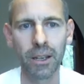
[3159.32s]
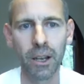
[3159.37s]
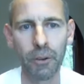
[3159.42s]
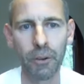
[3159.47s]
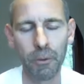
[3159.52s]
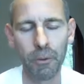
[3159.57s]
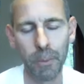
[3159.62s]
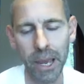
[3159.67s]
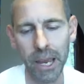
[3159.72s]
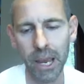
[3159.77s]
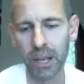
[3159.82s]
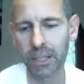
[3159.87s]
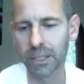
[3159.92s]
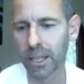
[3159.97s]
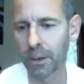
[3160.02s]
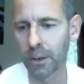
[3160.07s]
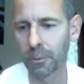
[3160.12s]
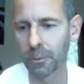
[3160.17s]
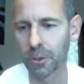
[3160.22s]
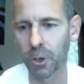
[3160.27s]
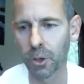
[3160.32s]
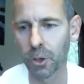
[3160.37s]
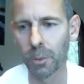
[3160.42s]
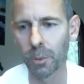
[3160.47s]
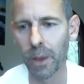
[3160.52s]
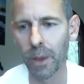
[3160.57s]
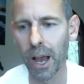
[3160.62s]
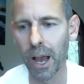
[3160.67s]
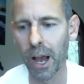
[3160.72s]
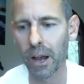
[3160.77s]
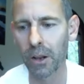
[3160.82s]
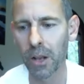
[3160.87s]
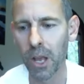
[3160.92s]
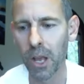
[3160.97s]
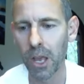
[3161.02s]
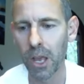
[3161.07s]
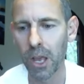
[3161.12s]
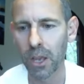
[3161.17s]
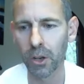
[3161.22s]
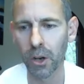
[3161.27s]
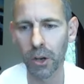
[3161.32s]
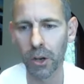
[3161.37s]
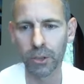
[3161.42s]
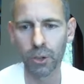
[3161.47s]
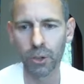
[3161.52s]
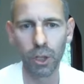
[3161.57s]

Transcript: For me, I said it was all about it's